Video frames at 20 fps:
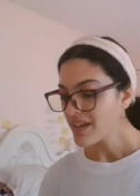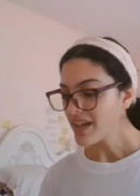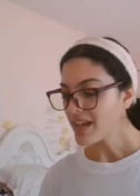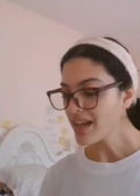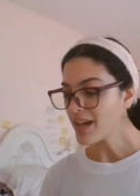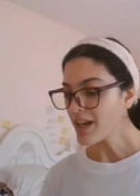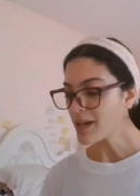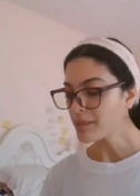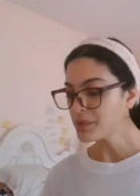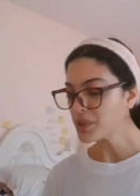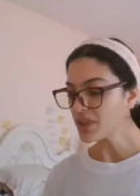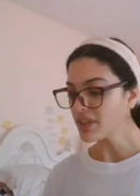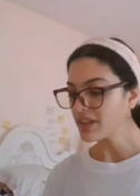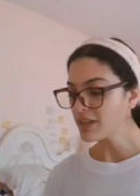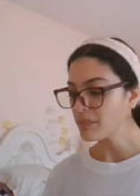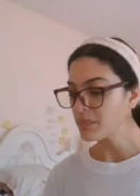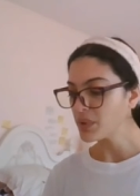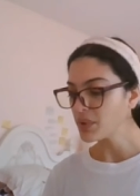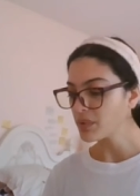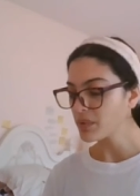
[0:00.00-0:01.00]
an option
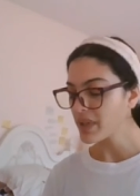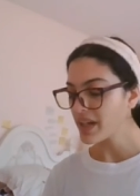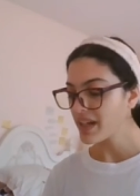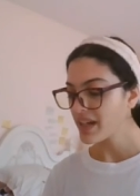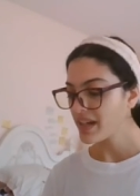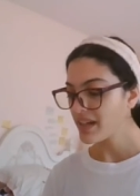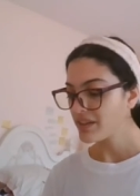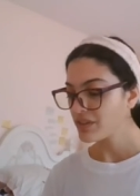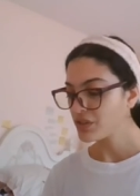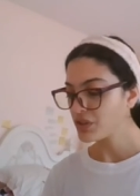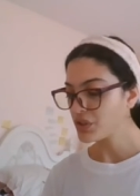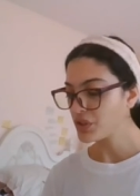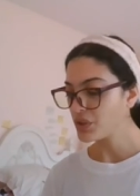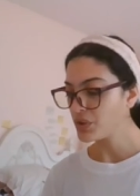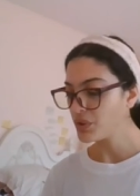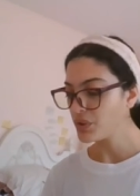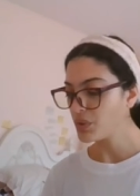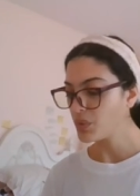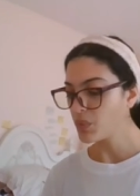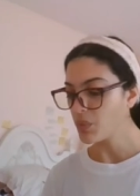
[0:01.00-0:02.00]
on the Blu-ray
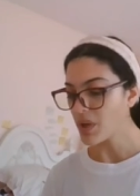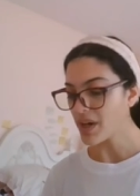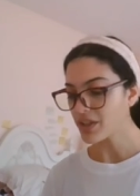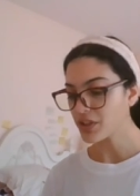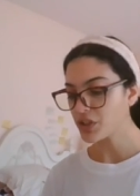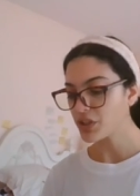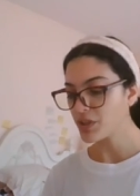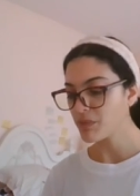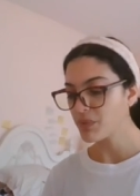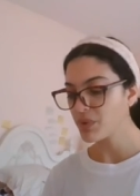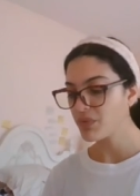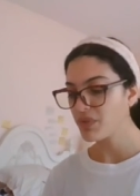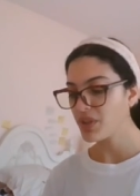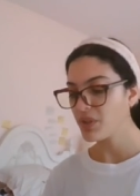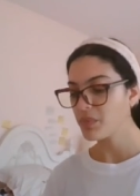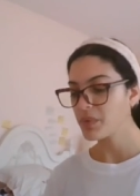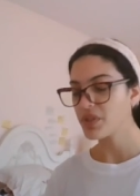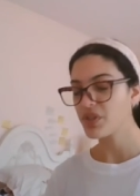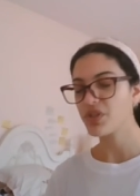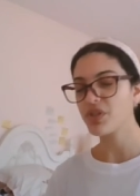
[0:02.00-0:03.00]
to watch the
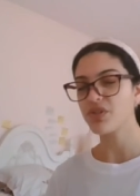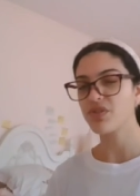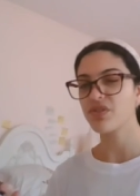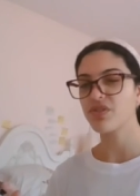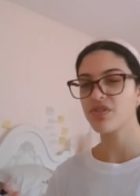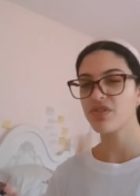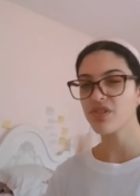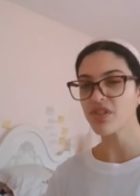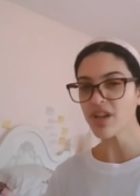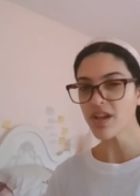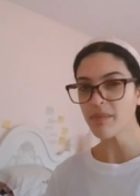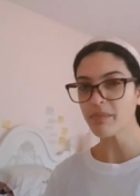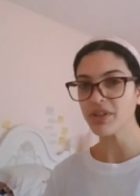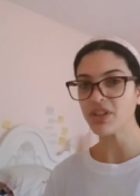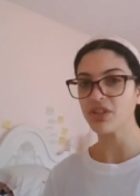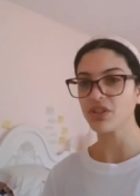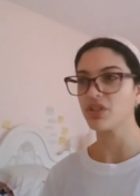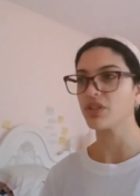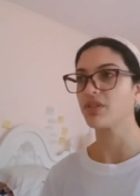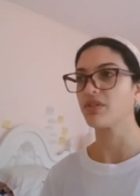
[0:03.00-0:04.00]
movie with just some
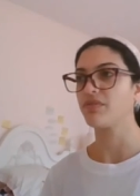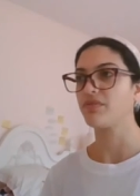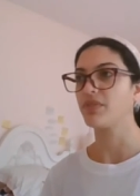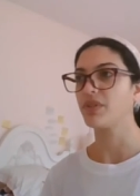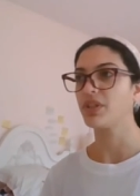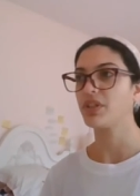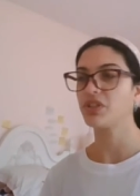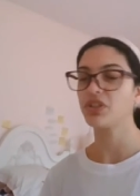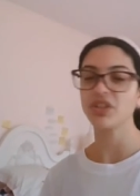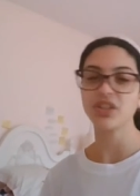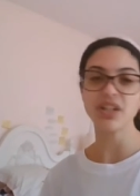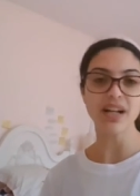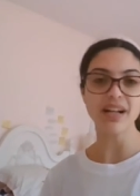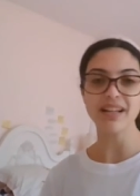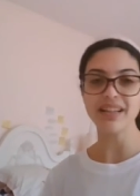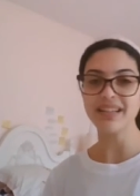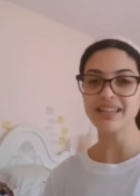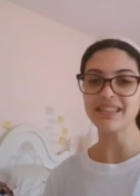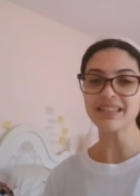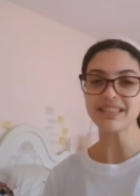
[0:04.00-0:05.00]
additional footage.
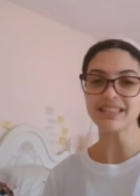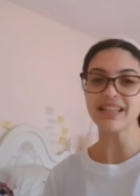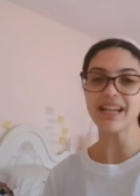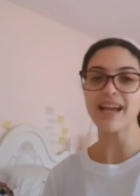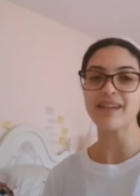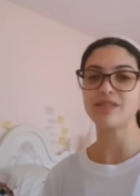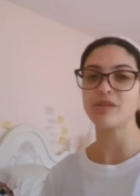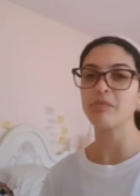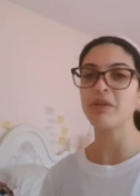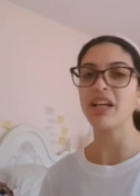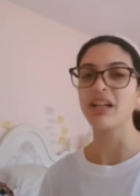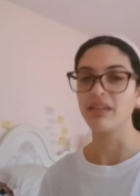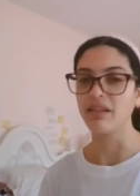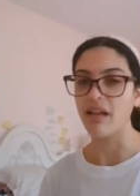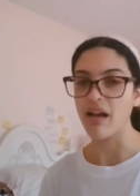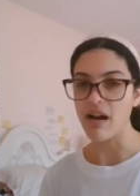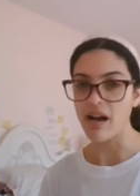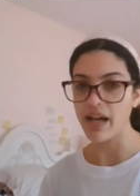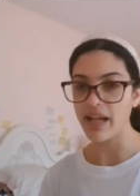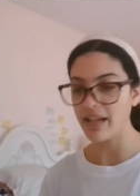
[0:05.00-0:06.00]
Not it doesn't have to be a
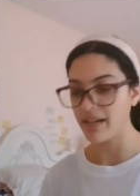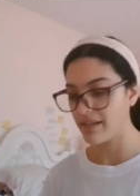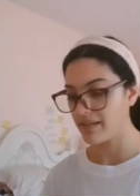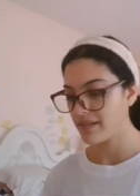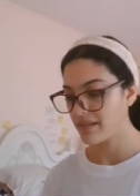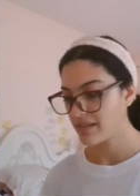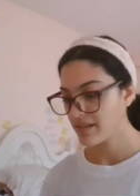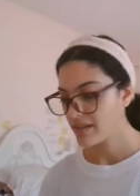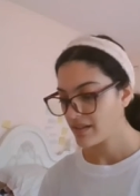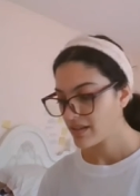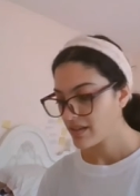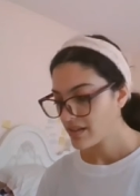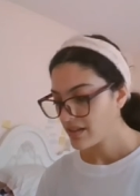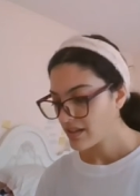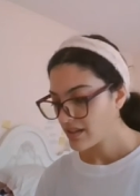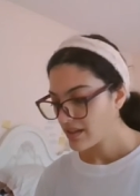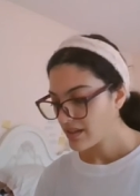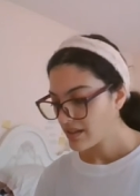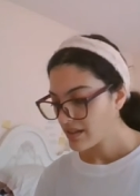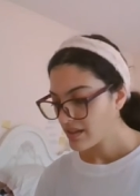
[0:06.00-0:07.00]
lot,
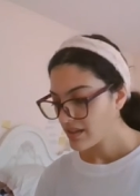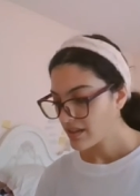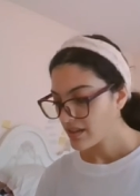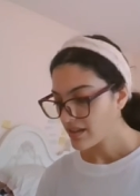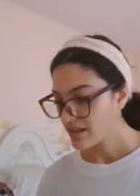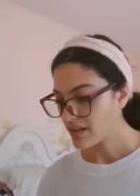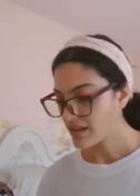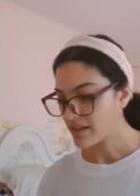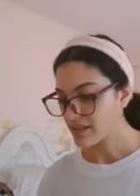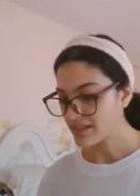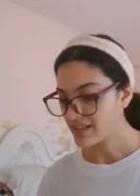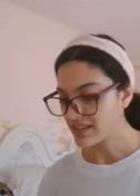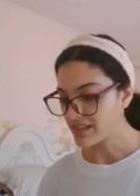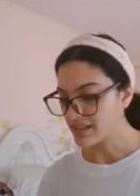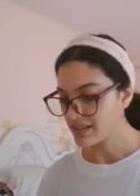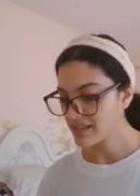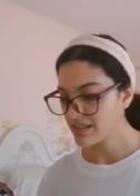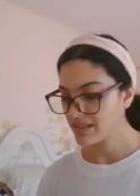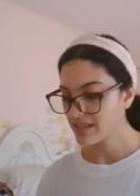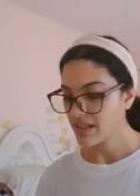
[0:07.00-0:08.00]
uh,
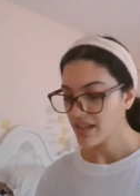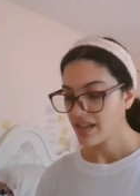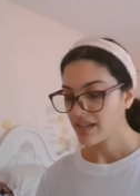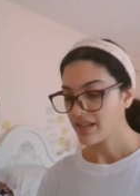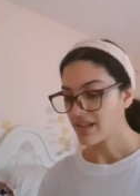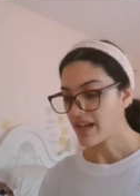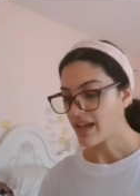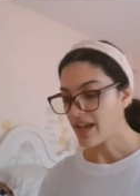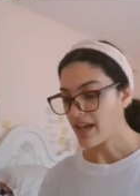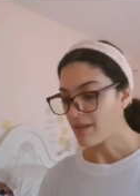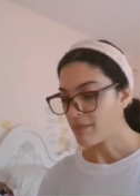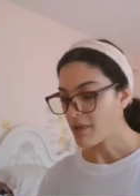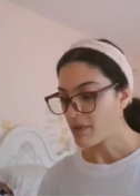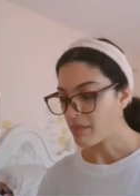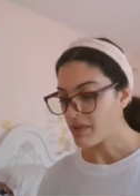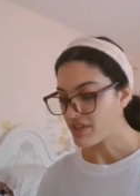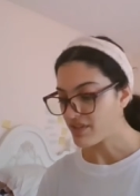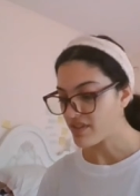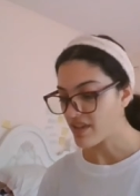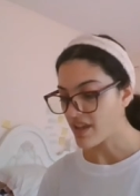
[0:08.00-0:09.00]
since they may
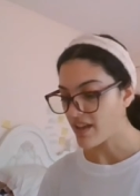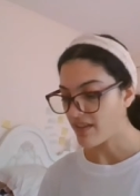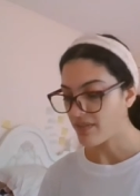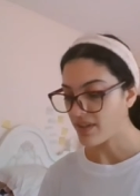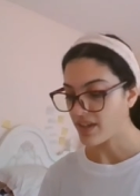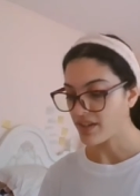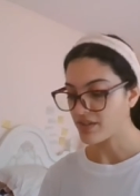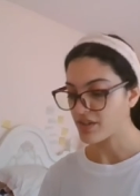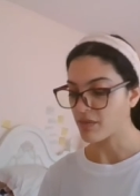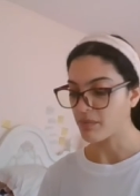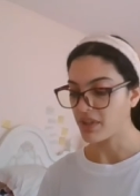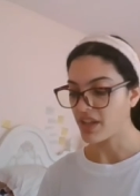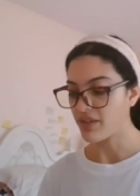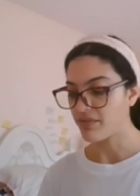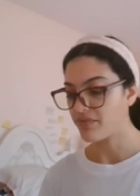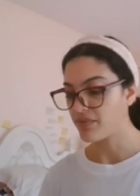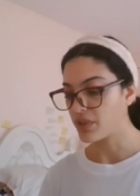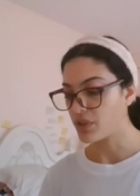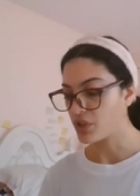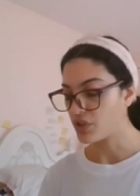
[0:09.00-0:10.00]
be saving some of
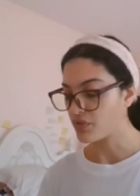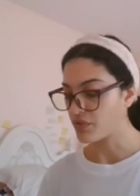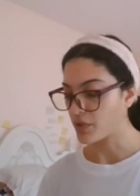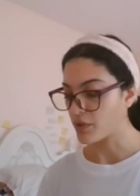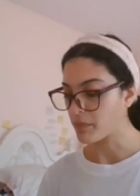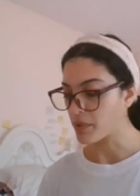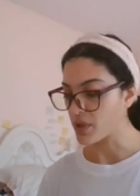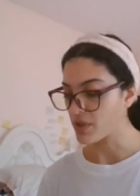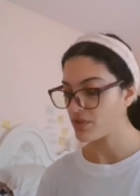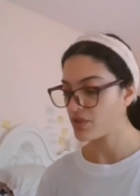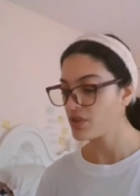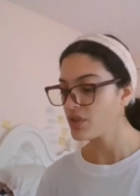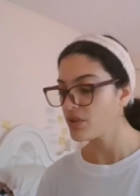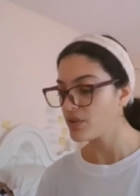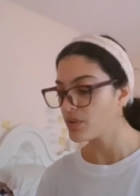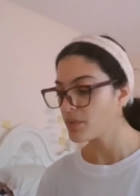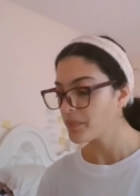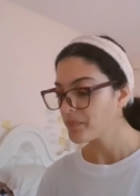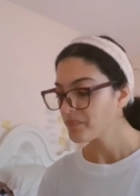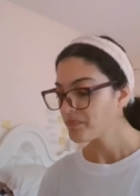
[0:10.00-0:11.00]
that footage for part
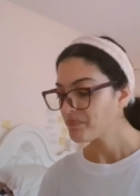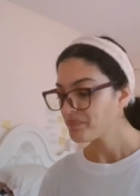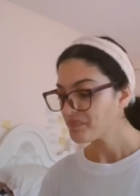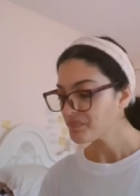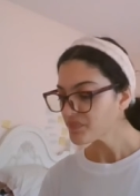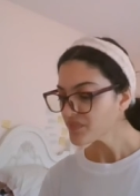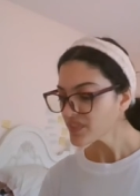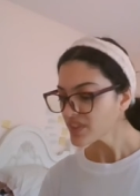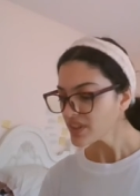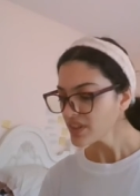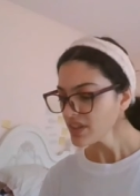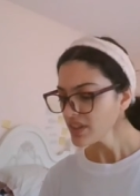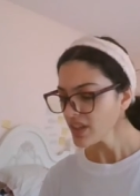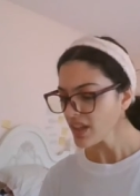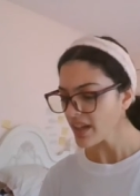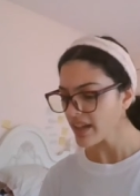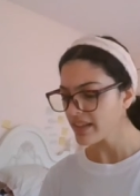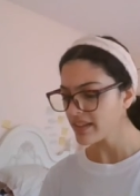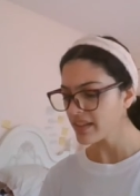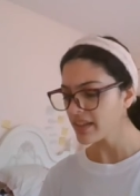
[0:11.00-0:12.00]
two.
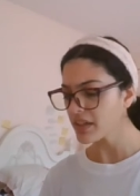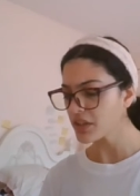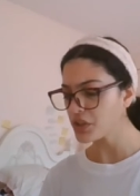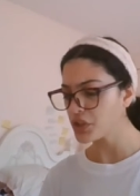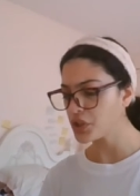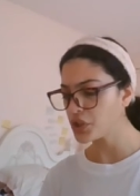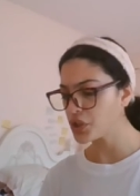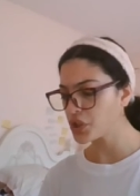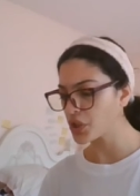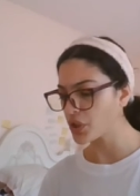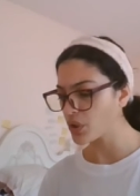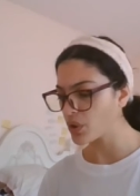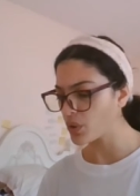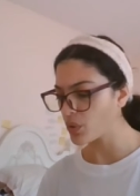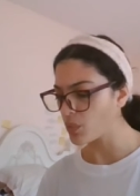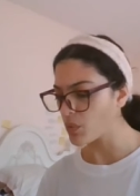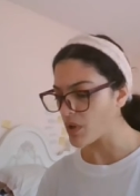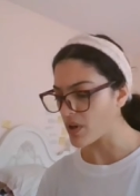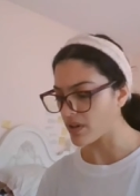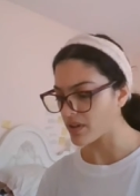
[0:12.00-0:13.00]
I think
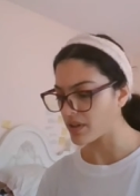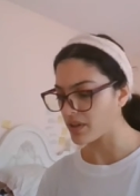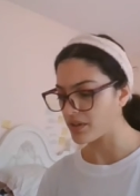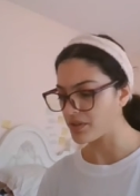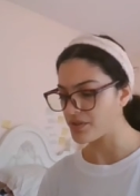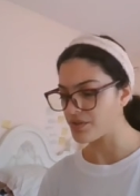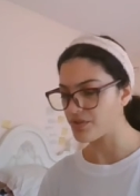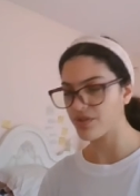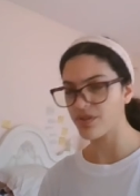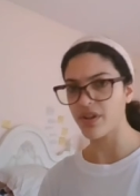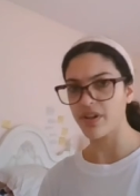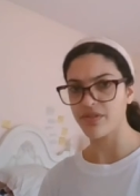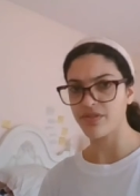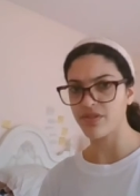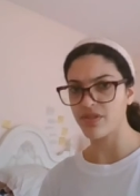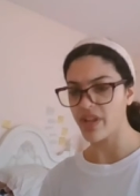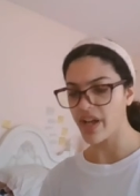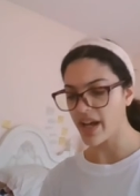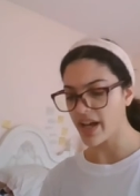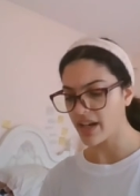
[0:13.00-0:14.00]
Joe Walker
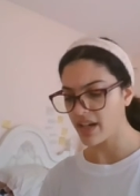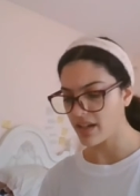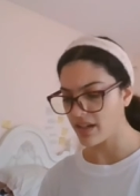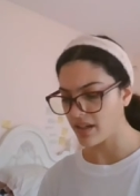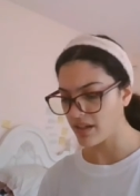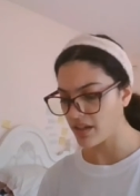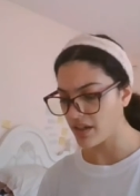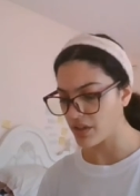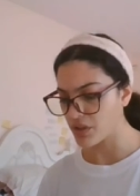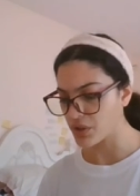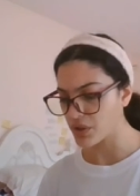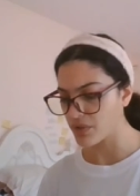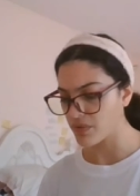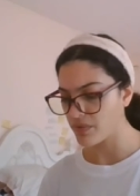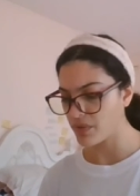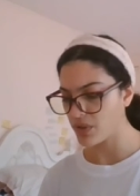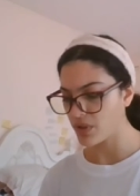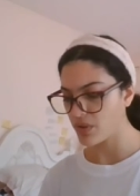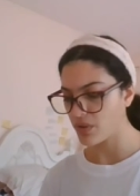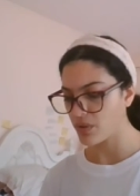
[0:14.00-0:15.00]
discussed that in an
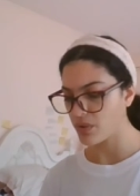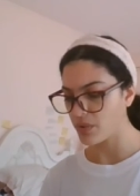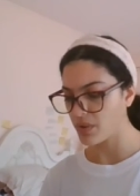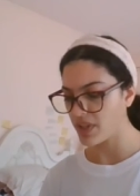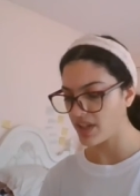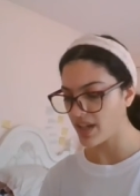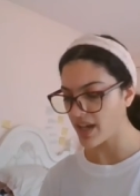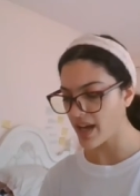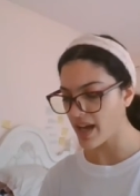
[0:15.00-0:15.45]
interview he